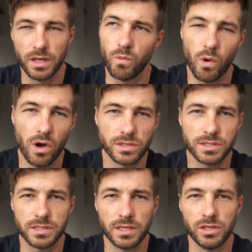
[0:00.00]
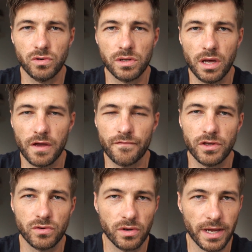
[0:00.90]
What in your life are
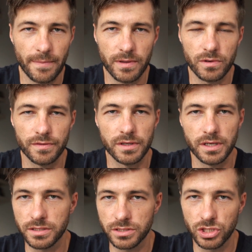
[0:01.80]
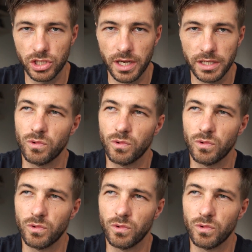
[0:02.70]
you not happy with that needs to change?